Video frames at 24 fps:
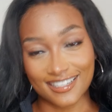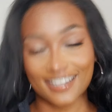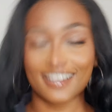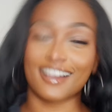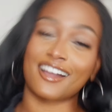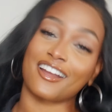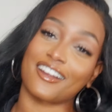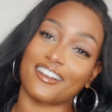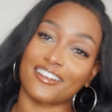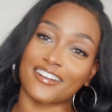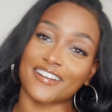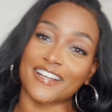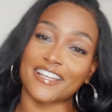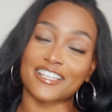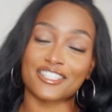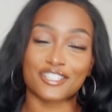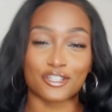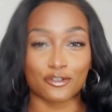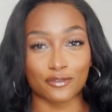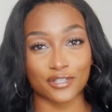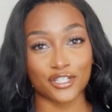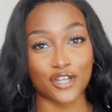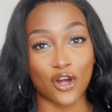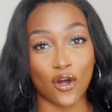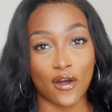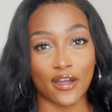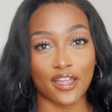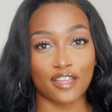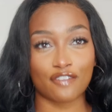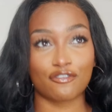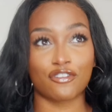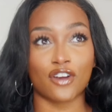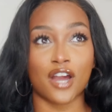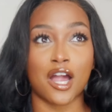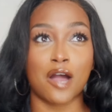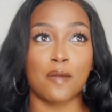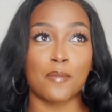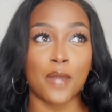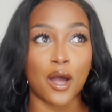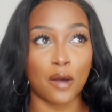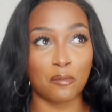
All right, so we're going from